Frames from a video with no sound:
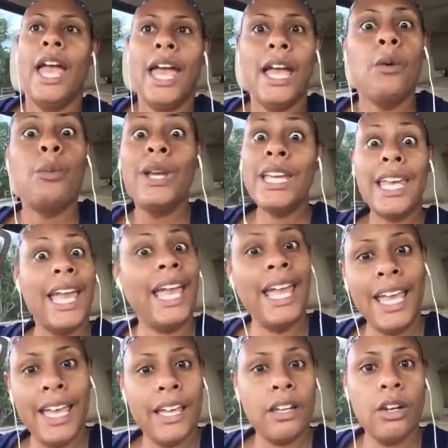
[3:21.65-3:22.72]
And we
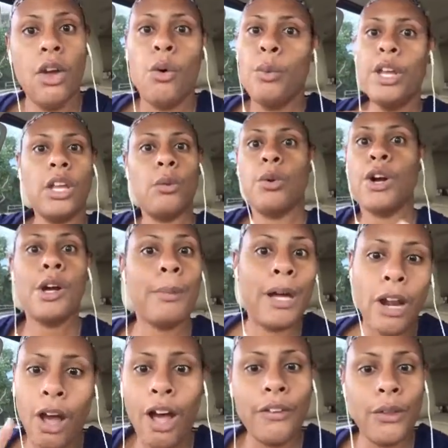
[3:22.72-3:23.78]
can worry
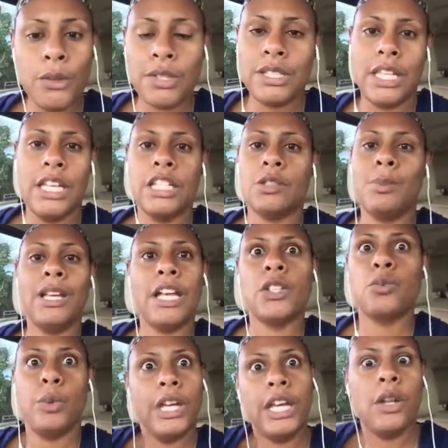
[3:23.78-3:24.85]
about all those things
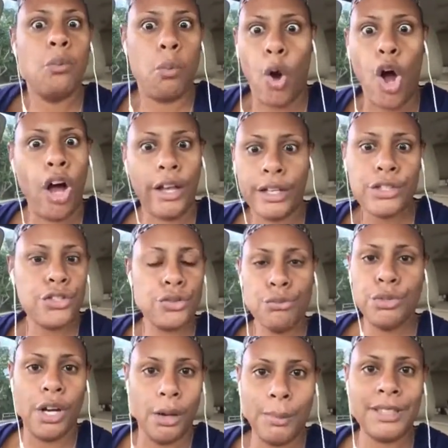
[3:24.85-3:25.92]
because we can walk and chew
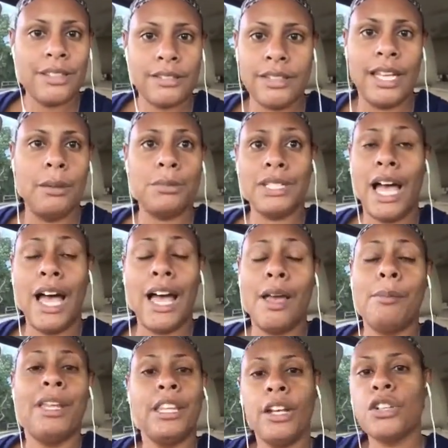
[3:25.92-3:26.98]
gum at the same
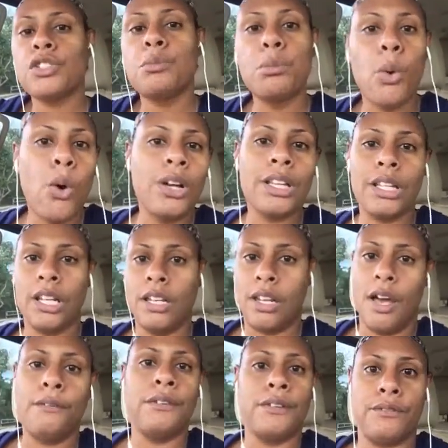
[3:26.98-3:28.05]
time. And there's more than
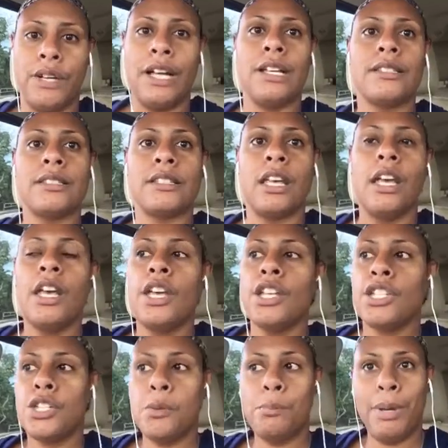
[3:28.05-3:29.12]
enough of us
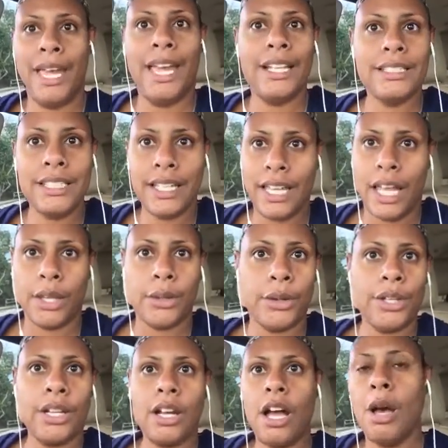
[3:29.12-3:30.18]
to band
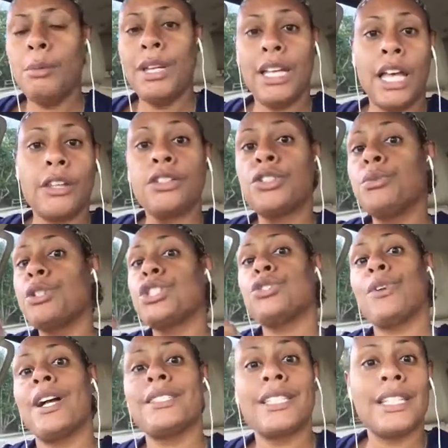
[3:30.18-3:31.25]
together and to come together to
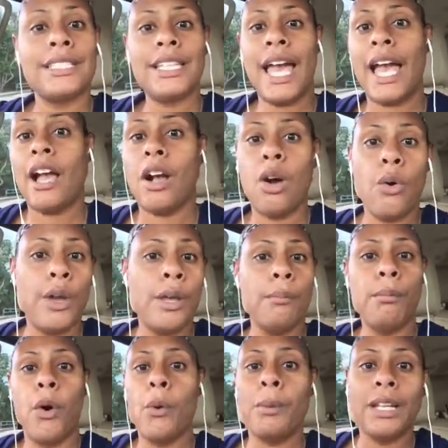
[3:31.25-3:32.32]
address and tackle
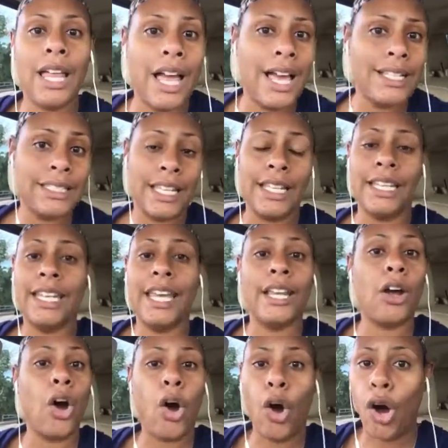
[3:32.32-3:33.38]
and mobilize and
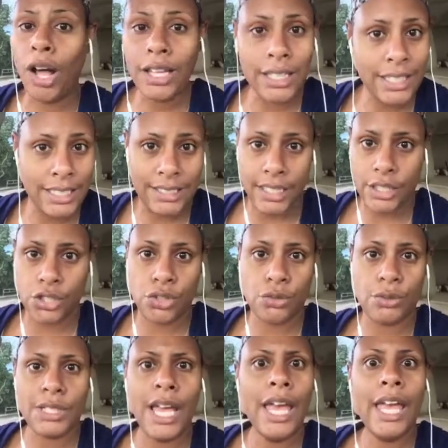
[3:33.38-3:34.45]
get all of these
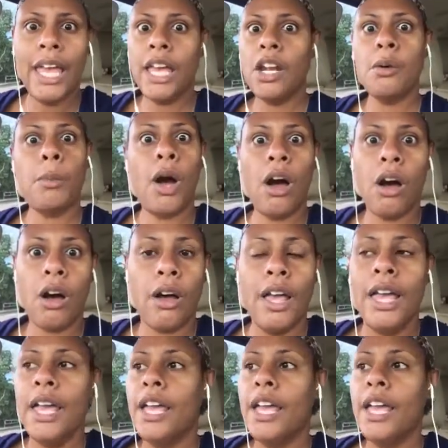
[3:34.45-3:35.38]
issues. Hit them all.